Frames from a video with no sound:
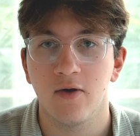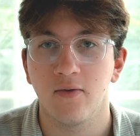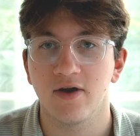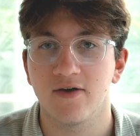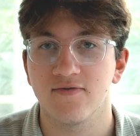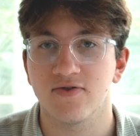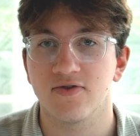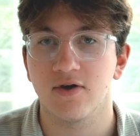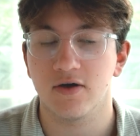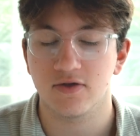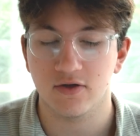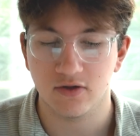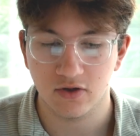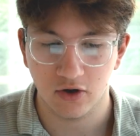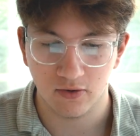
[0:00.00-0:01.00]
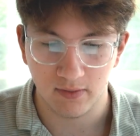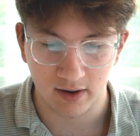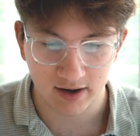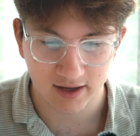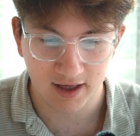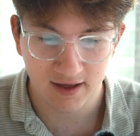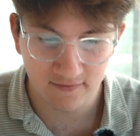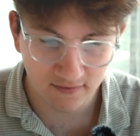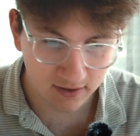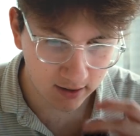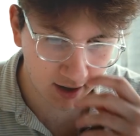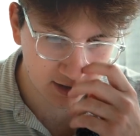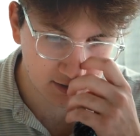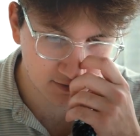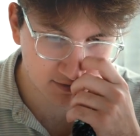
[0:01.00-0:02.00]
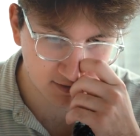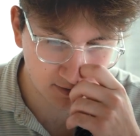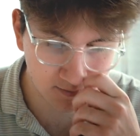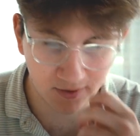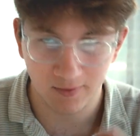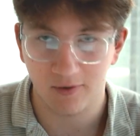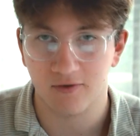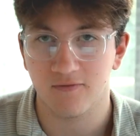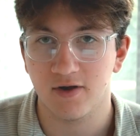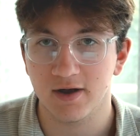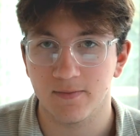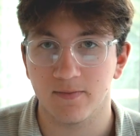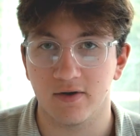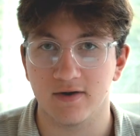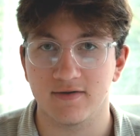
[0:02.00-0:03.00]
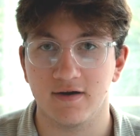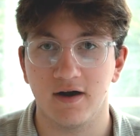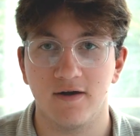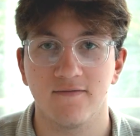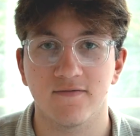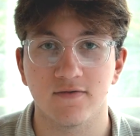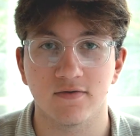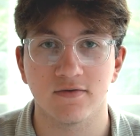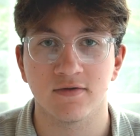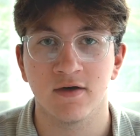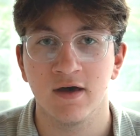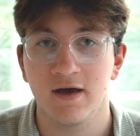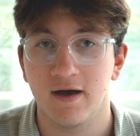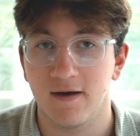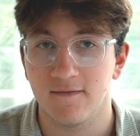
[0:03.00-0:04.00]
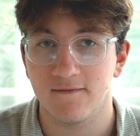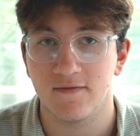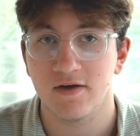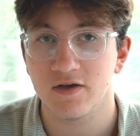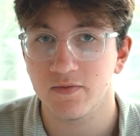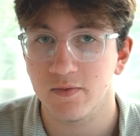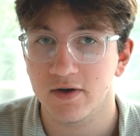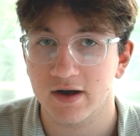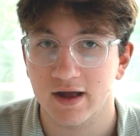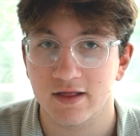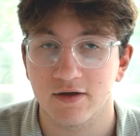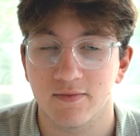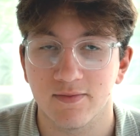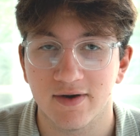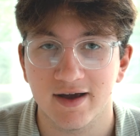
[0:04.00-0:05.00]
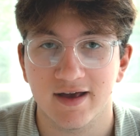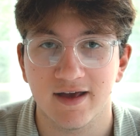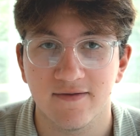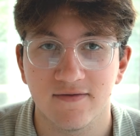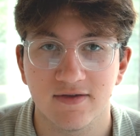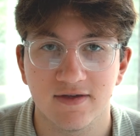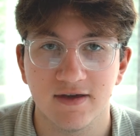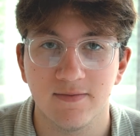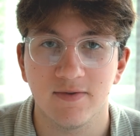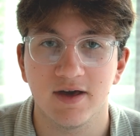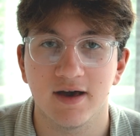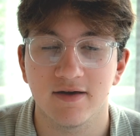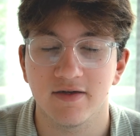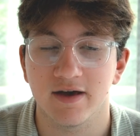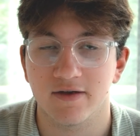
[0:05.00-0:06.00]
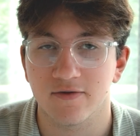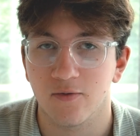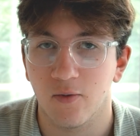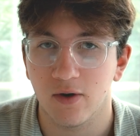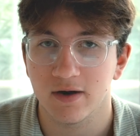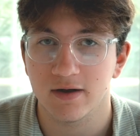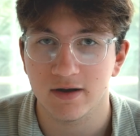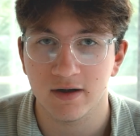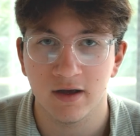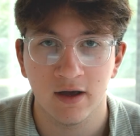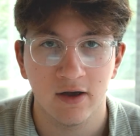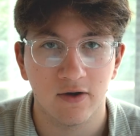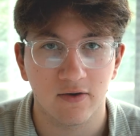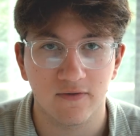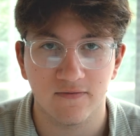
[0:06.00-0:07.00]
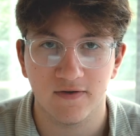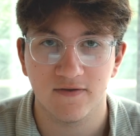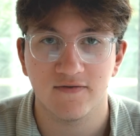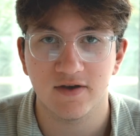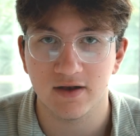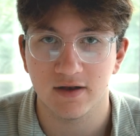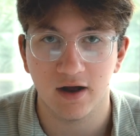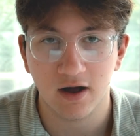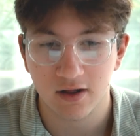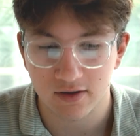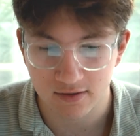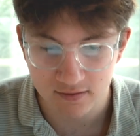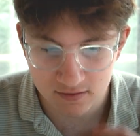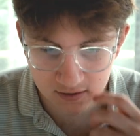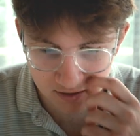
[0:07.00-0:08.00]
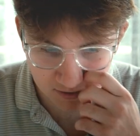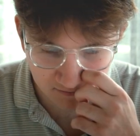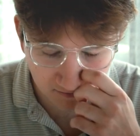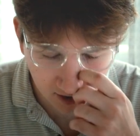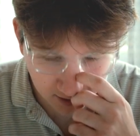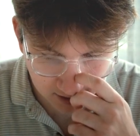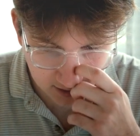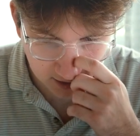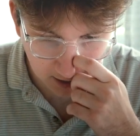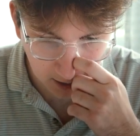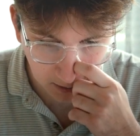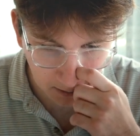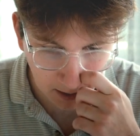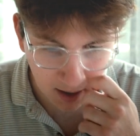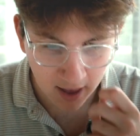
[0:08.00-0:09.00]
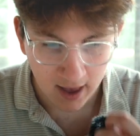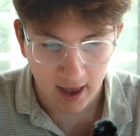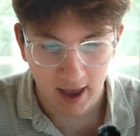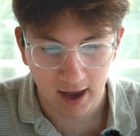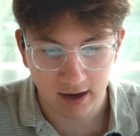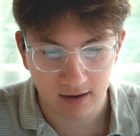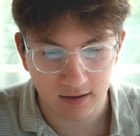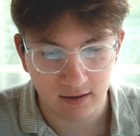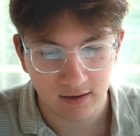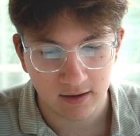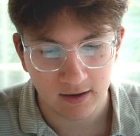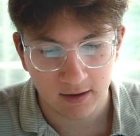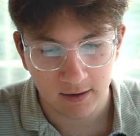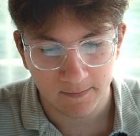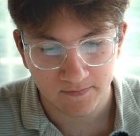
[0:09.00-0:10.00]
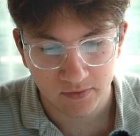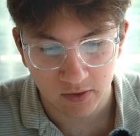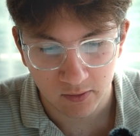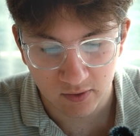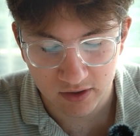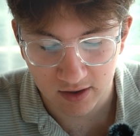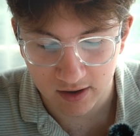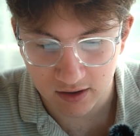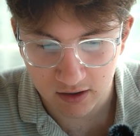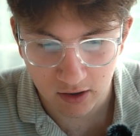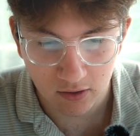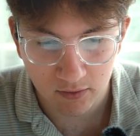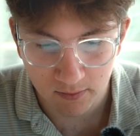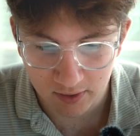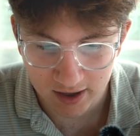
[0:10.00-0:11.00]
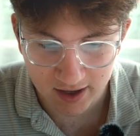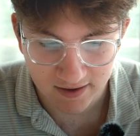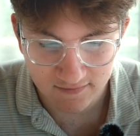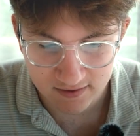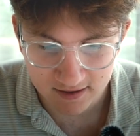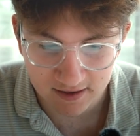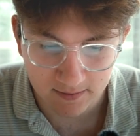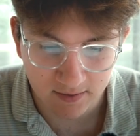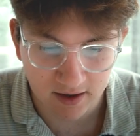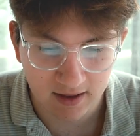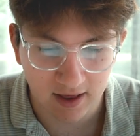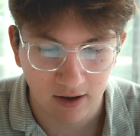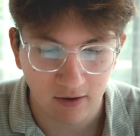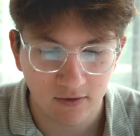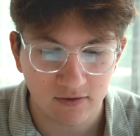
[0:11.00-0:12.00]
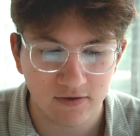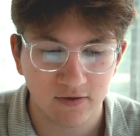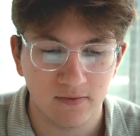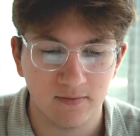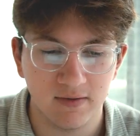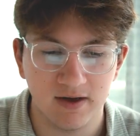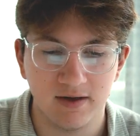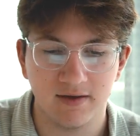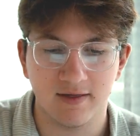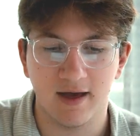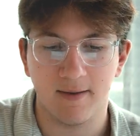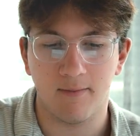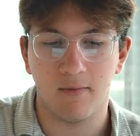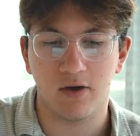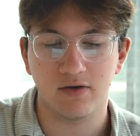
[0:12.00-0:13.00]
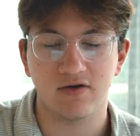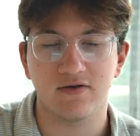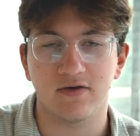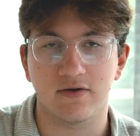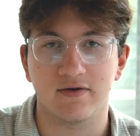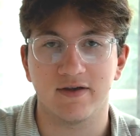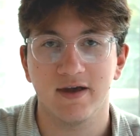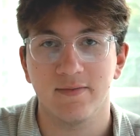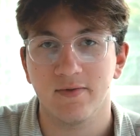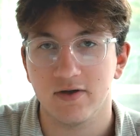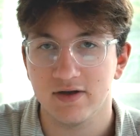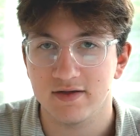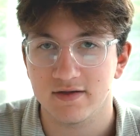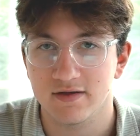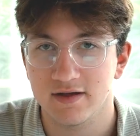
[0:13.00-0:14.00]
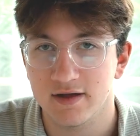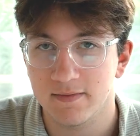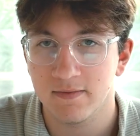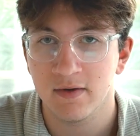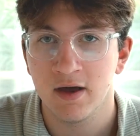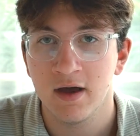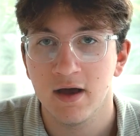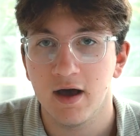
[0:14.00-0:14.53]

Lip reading: when you have such a low break even. I know some people are running price offers on Facebook and their break even CPA is like $20 or $15. So it's fairly low. And with a low break-even CPA, that also means that margins are typically slim